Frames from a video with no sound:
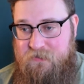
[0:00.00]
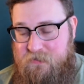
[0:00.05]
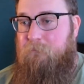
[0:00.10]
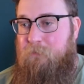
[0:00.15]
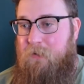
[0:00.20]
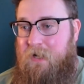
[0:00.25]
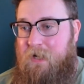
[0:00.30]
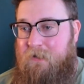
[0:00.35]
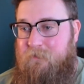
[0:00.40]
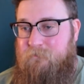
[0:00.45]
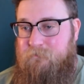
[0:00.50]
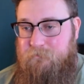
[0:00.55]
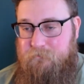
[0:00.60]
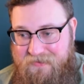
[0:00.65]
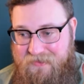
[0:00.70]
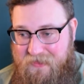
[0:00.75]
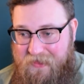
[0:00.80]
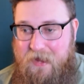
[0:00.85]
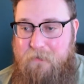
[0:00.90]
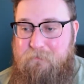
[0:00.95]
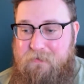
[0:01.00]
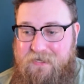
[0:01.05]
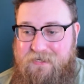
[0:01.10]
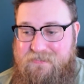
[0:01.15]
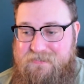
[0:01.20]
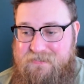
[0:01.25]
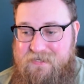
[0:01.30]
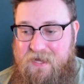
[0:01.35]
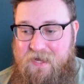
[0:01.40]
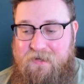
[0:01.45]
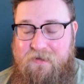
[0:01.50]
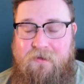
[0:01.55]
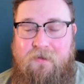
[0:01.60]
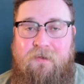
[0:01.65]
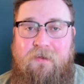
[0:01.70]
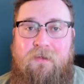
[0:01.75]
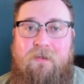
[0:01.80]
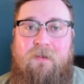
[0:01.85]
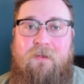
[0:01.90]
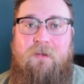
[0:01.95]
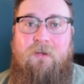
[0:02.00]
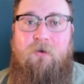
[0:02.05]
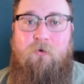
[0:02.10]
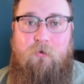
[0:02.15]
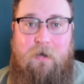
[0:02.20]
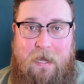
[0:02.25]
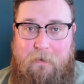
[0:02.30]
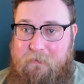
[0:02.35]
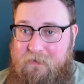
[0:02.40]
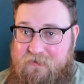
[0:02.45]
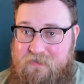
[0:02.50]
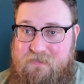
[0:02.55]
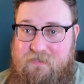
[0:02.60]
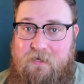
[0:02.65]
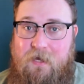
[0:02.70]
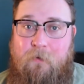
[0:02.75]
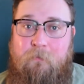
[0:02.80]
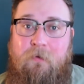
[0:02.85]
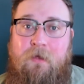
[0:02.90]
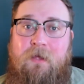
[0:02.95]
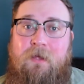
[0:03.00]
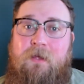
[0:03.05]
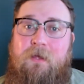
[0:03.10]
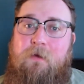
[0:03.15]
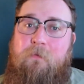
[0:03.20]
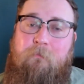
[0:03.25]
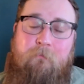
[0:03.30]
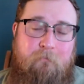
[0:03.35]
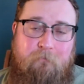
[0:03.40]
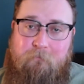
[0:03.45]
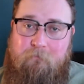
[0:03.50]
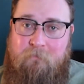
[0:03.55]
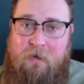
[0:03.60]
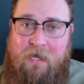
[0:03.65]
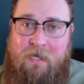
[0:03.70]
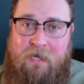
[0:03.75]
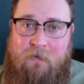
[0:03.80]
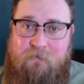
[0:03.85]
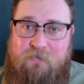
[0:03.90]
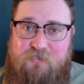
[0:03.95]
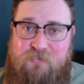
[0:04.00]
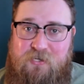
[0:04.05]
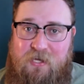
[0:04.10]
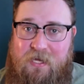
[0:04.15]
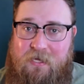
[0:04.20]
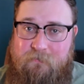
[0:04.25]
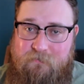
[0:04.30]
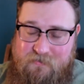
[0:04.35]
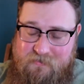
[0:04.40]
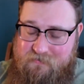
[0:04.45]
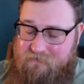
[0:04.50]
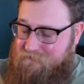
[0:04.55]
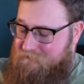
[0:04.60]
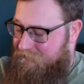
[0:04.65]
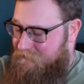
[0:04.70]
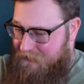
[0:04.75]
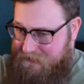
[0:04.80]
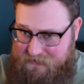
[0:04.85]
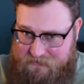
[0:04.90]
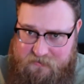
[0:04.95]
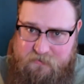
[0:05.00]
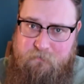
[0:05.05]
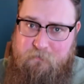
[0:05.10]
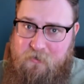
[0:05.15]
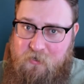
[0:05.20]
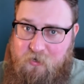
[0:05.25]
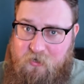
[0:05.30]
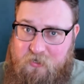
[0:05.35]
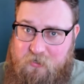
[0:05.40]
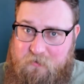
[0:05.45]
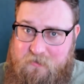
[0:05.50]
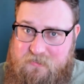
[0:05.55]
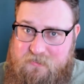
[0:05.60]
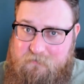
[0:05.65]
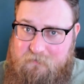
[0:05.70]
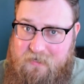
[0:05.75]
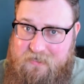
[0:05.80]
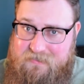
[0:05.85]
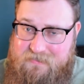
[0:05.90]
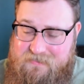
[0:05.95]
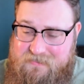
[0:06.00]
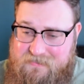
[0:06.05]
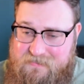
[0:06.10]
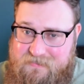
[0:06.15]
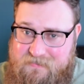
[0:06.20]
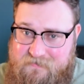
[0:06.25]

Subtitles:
But that being said, wrapping this up, my name is James, and this has been Arguing Semantics.